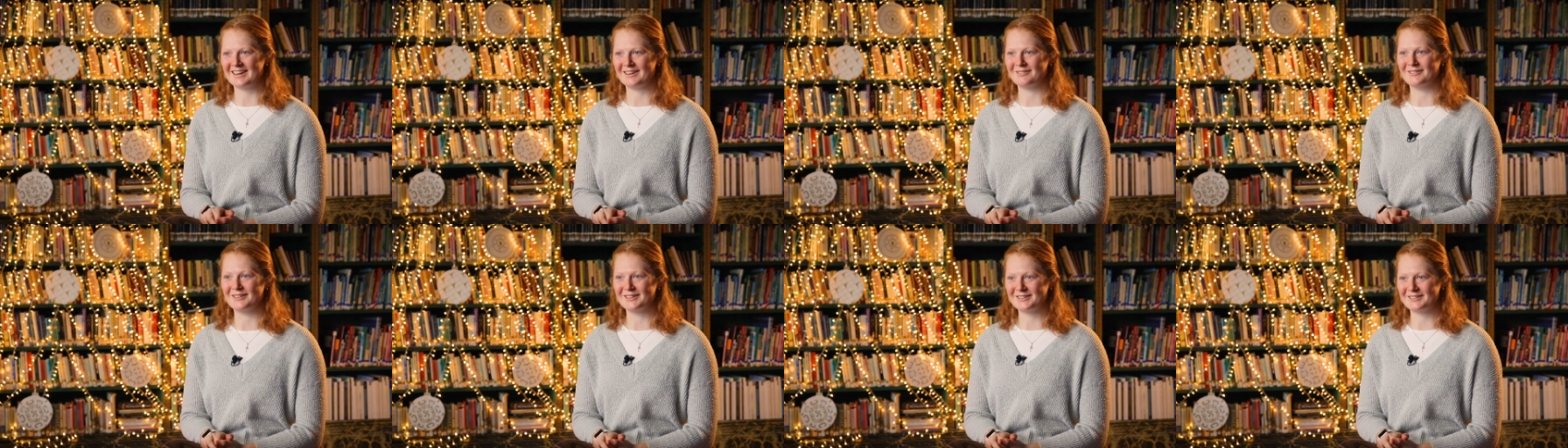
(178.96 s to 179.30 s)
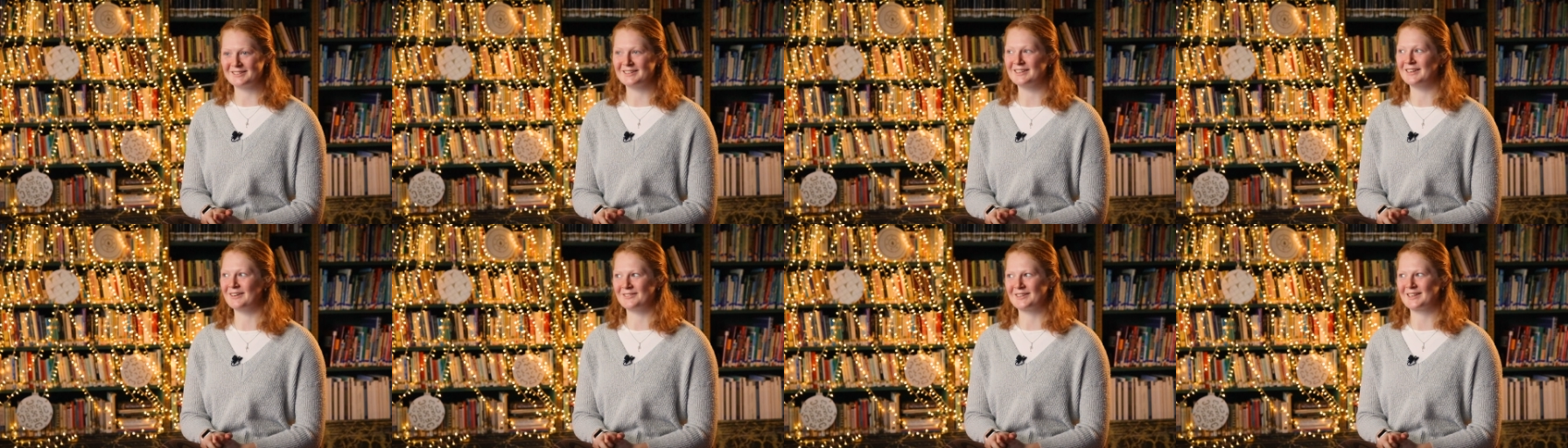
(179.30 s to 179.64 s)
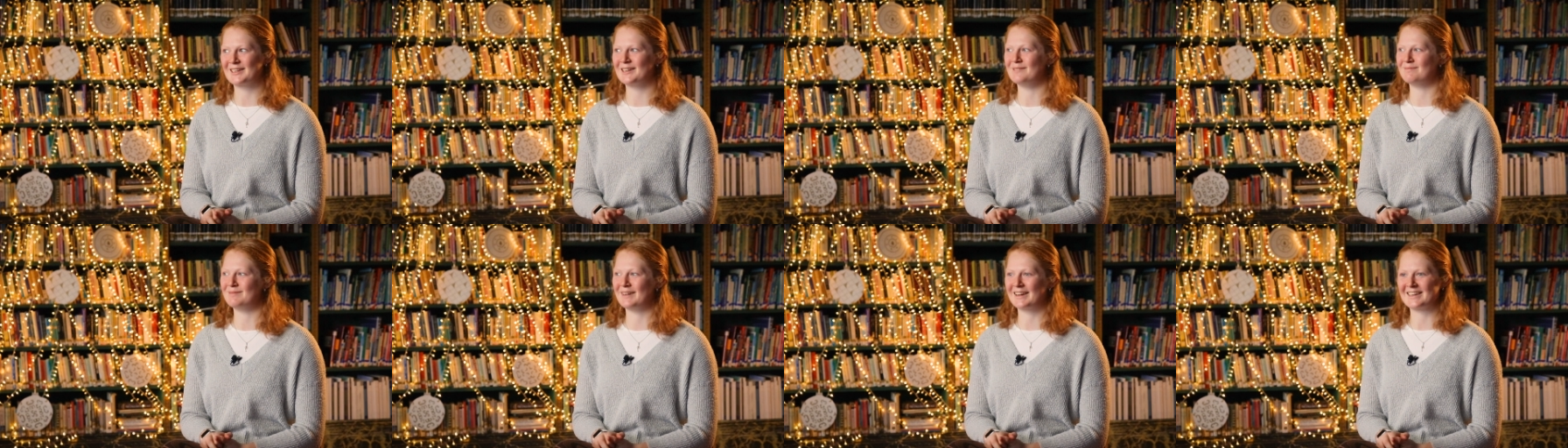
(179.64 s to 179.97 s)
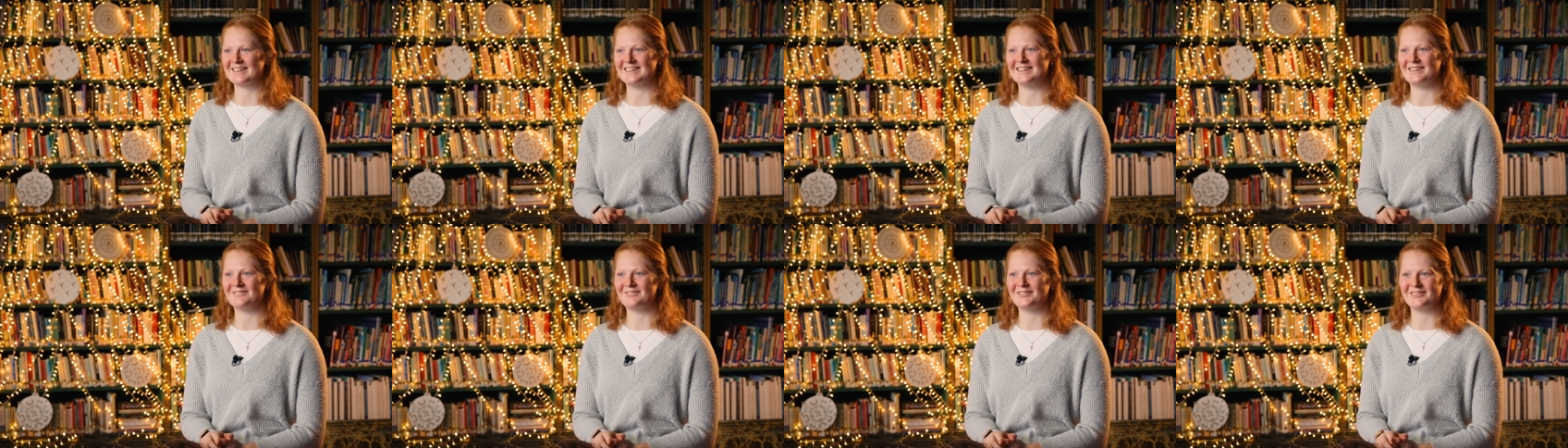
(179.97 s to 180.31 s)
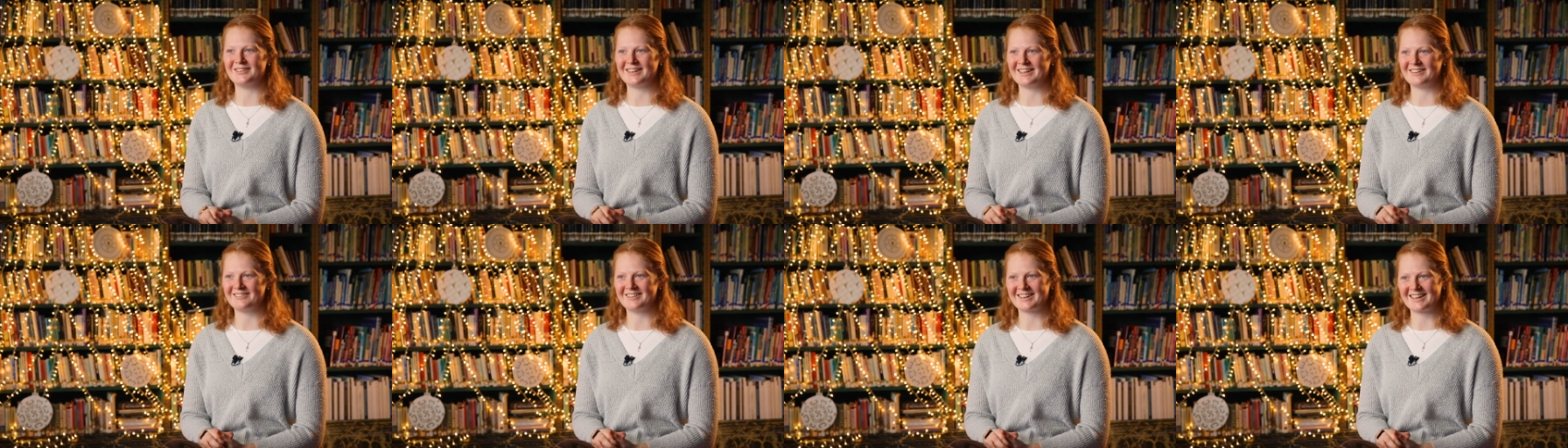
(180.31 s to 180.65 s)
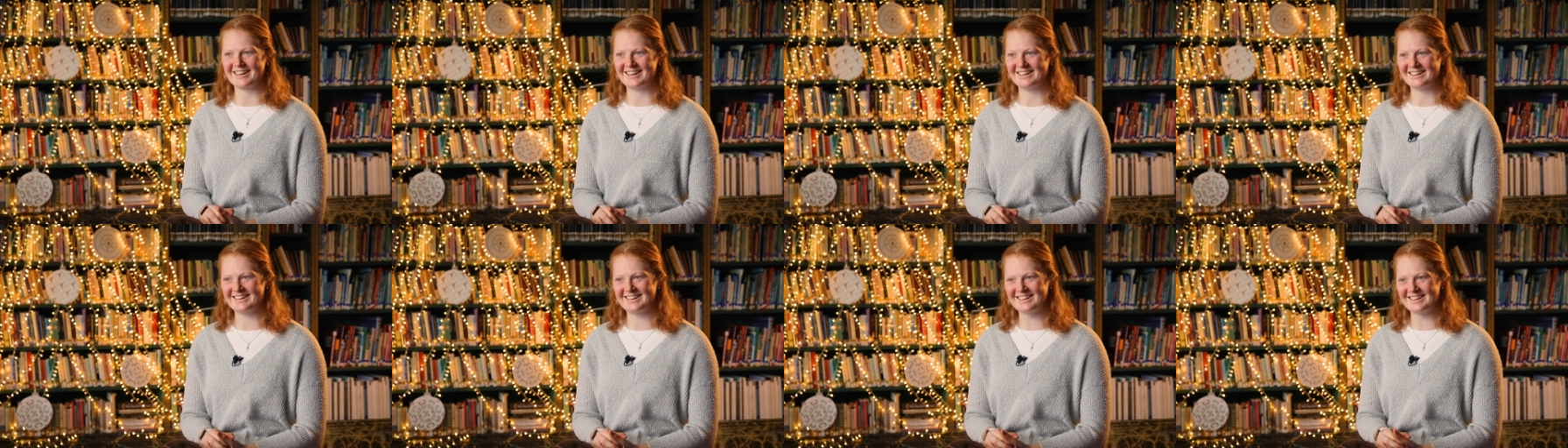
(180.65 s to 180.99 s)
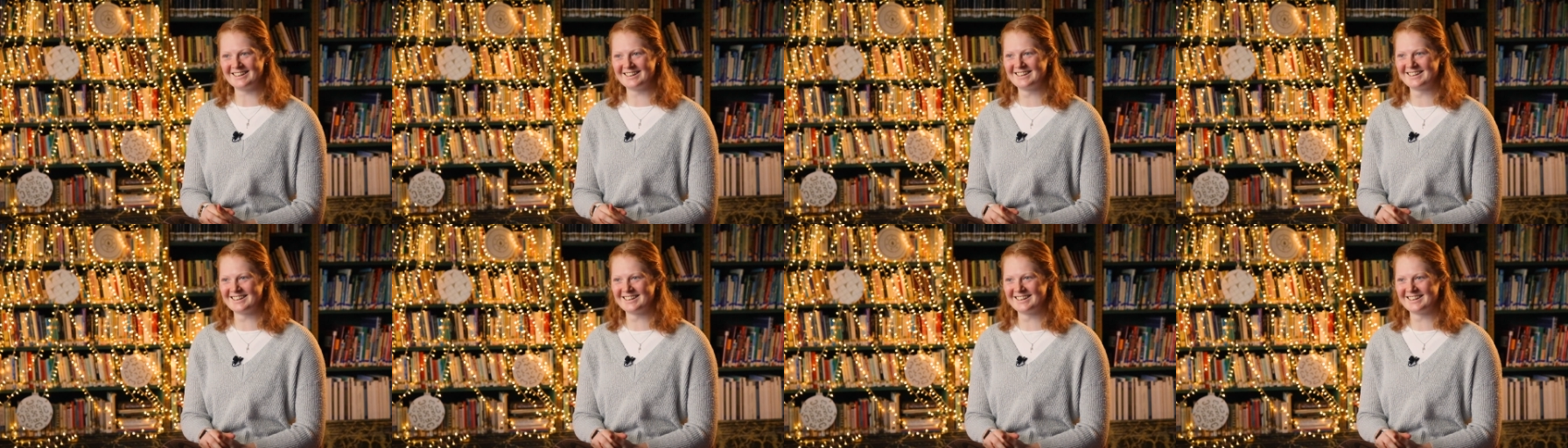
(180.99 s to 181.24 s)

and I would love to come back and live it all out again.